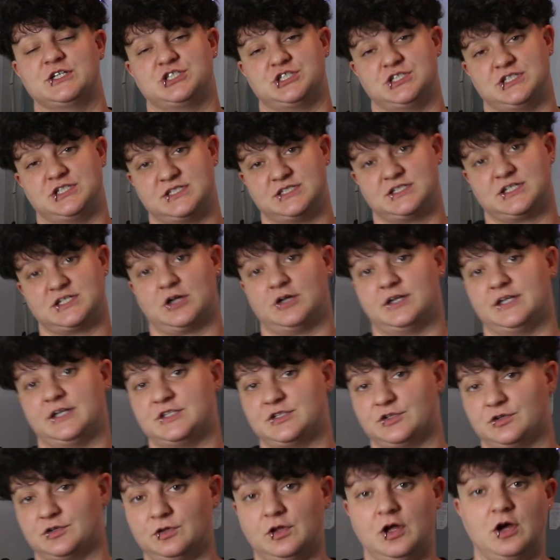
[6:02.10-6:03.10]
she is
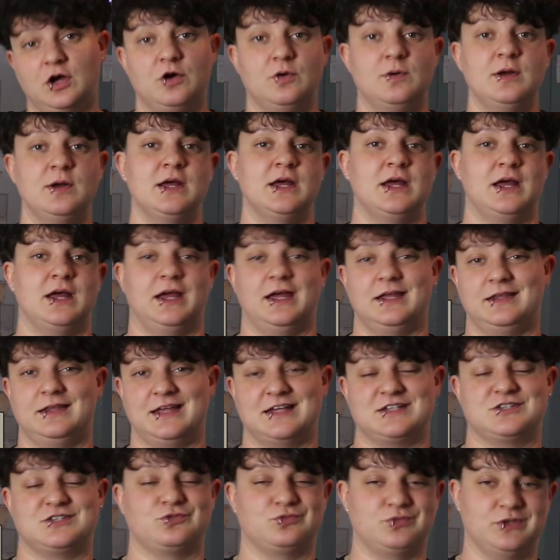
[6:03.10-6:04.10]
starting to glow, and
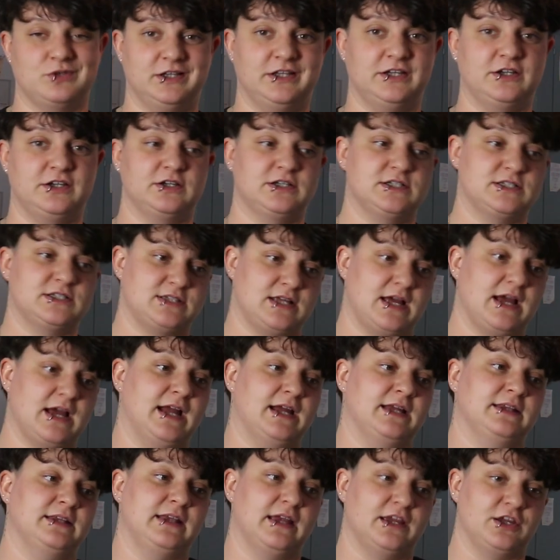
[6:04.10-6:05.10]
that's a really good
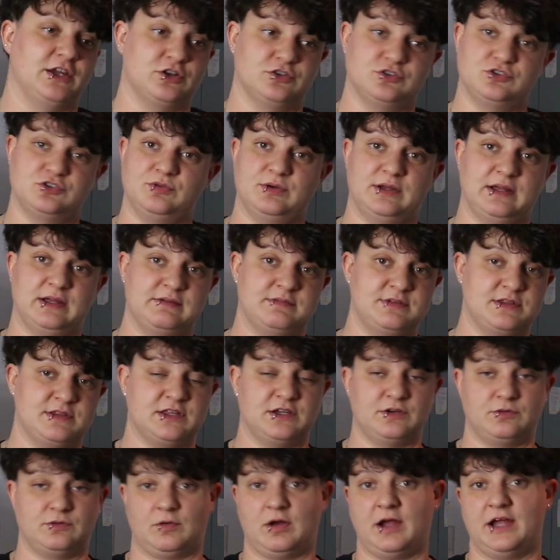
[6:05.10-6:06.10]
sign that you're doing
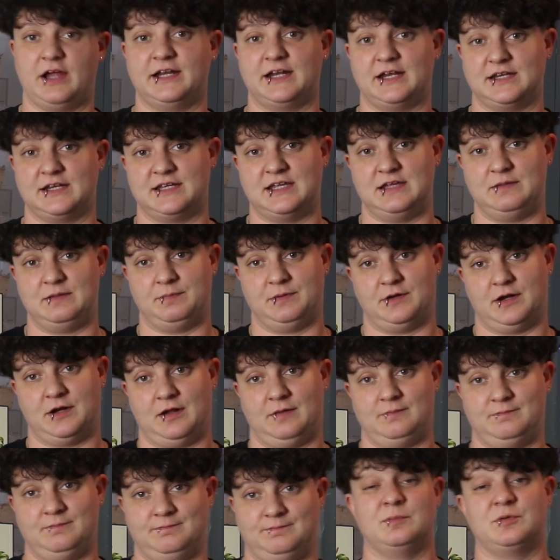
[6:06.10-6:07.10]
everything right and keep it
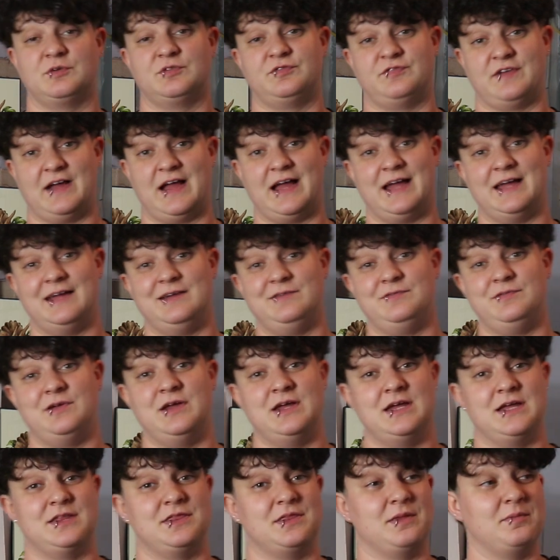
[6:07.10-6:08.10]
up. Number 5,
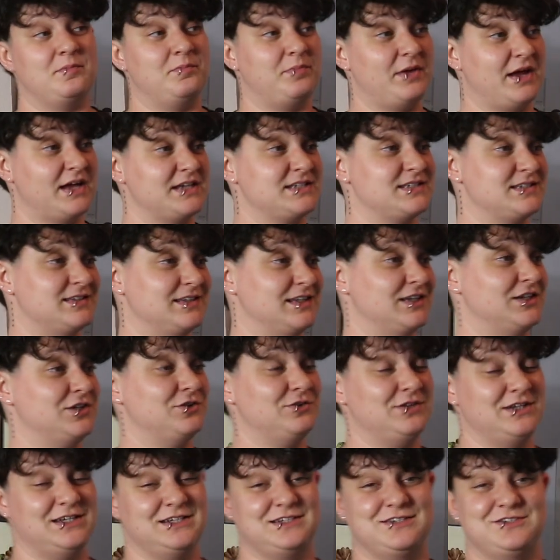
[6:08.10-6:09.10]
the best thing
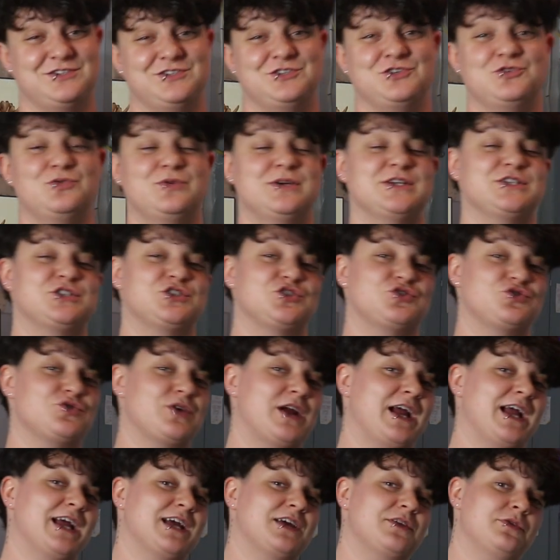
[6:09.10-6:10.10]
you need to do is
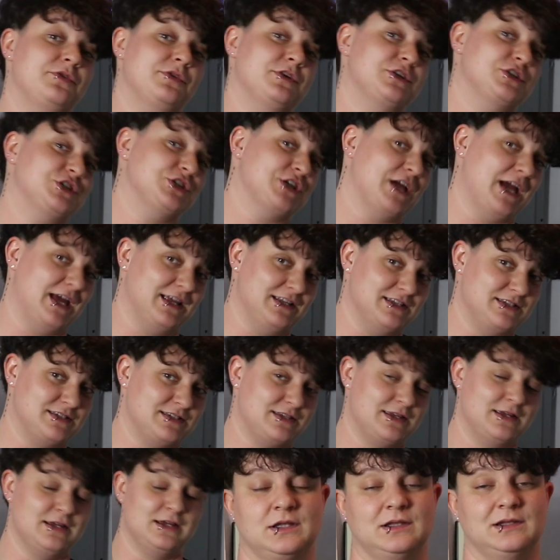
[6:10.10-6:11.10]
track the
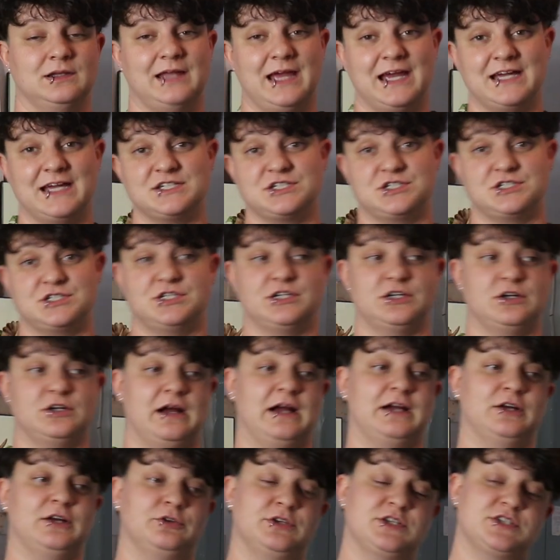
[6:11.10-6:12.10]
sheds. Last year,
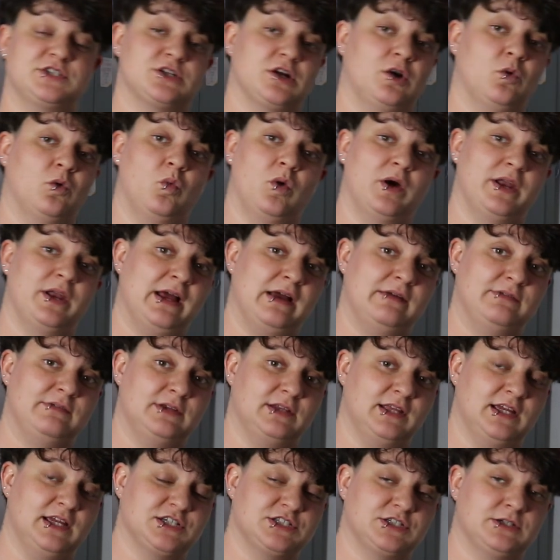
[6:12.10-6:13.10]
I only saw one
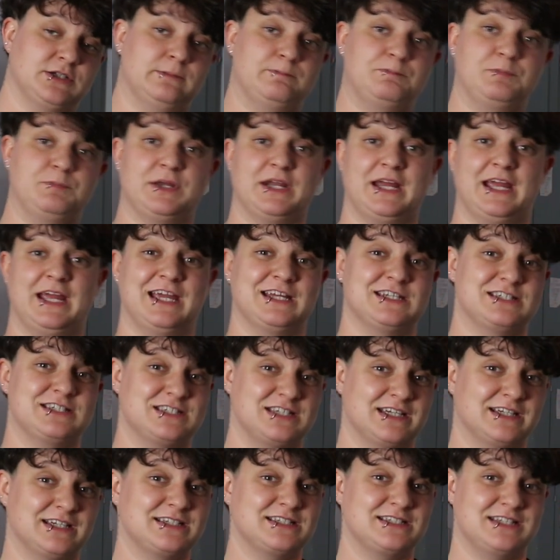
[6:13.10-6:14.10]
ovulation, but I had
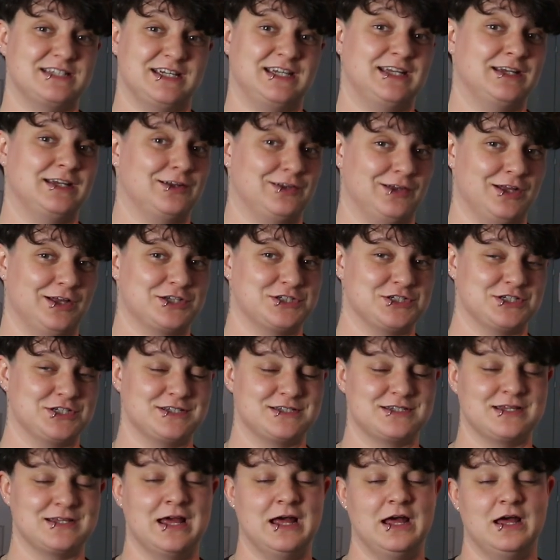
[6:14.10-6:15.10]
16
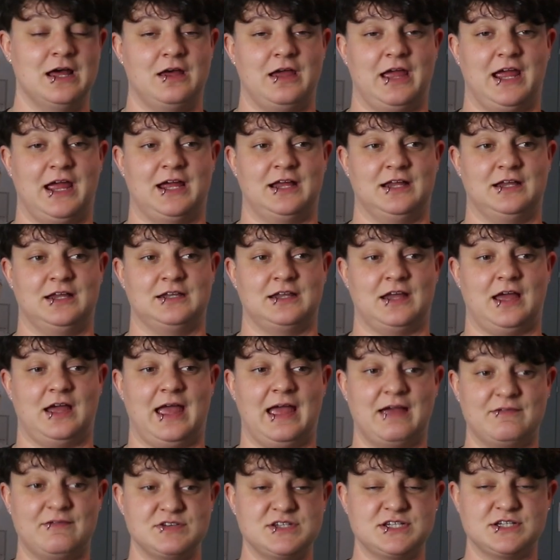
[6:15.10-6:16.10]
clutches. And
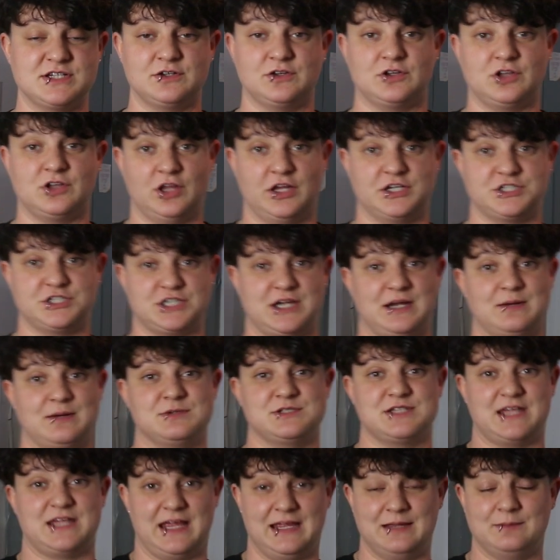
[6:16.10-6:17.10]
every single clutch I
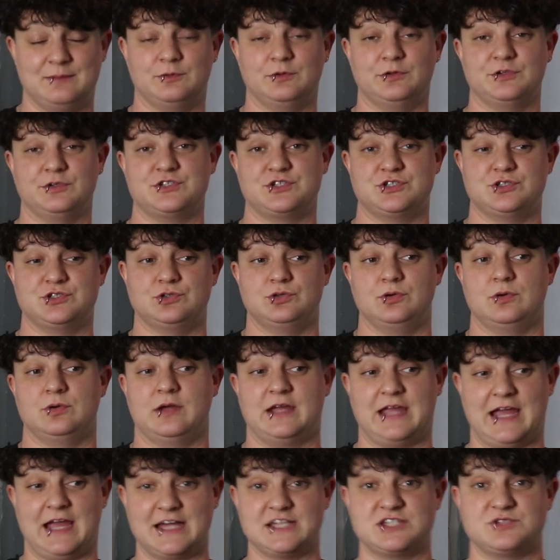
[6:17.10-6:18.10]
was able to
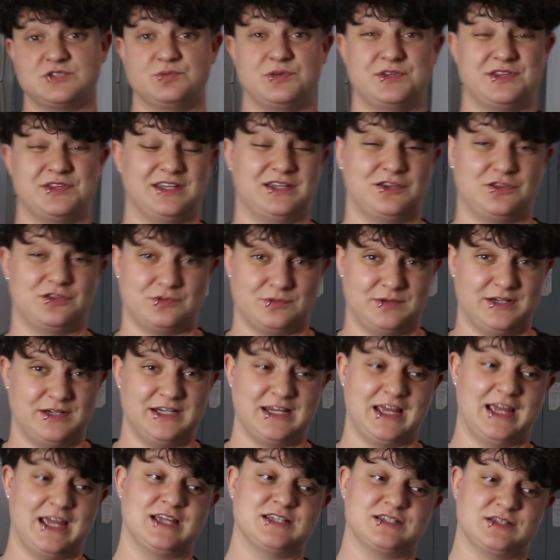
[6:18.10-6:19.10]
guess within 3
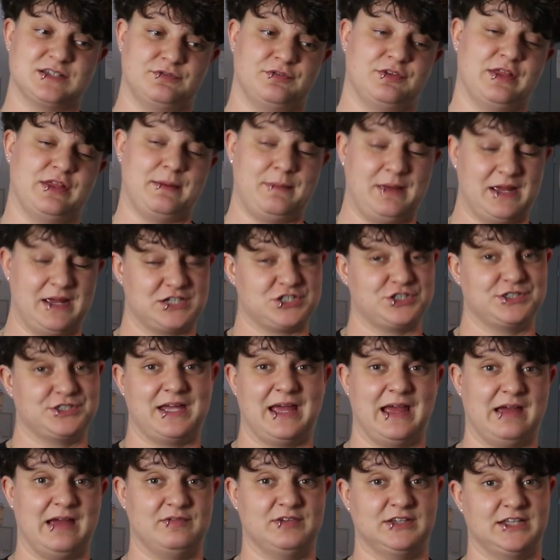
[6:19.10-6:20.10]
days of them actually
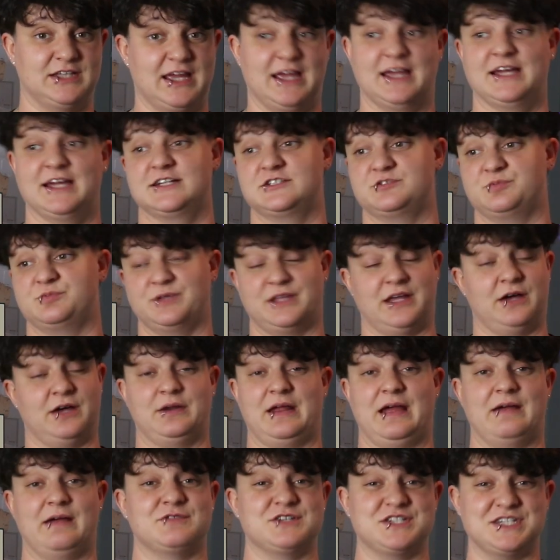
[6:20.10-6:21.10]
having the eggs
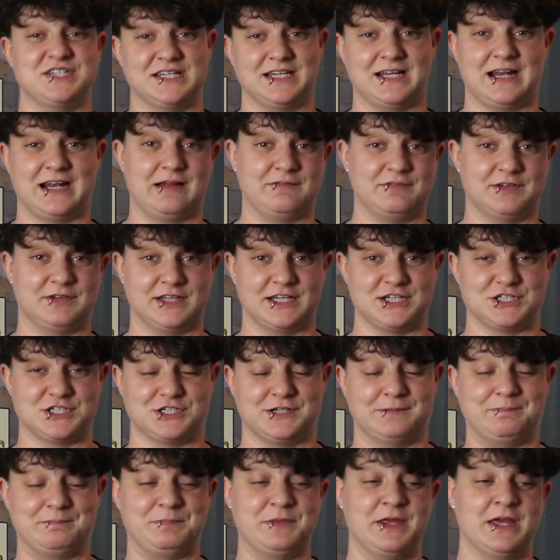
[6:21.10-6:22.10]
without ever seeing an
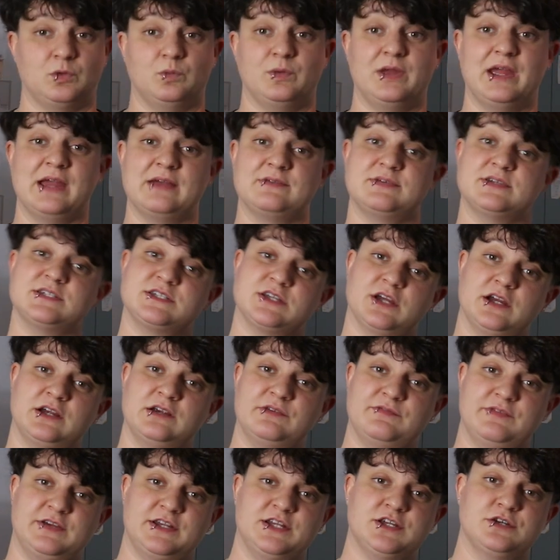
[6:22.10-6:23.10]
ovulation. We have
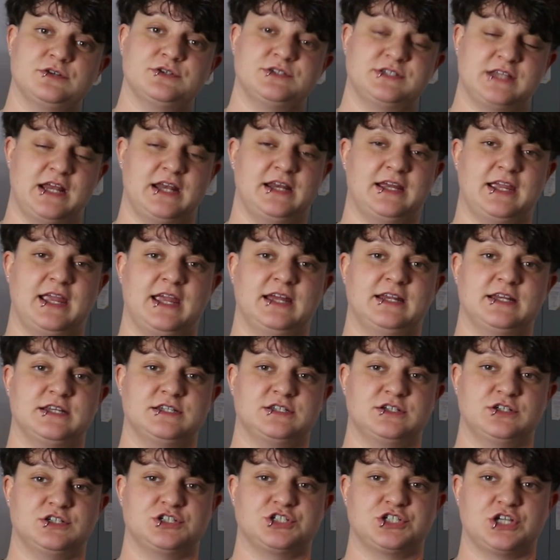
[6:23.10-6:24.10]
entire videos dedicated
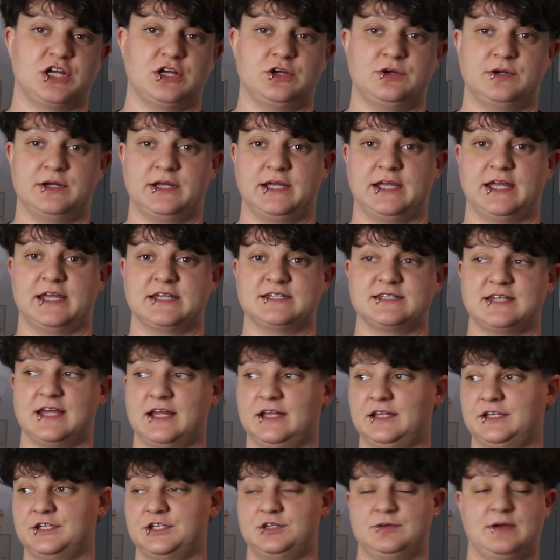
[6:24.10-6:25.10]
to showing and
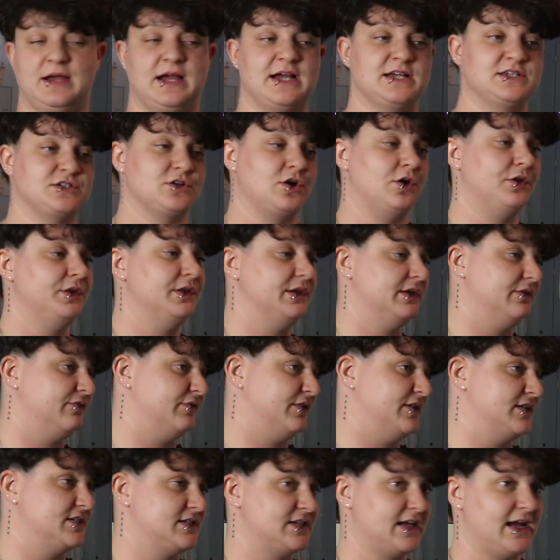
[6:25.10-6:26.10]
telling you guys all the
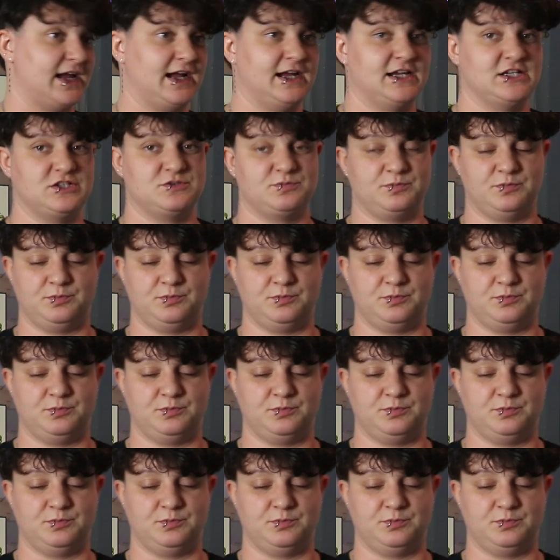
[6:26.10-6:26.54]
different signs,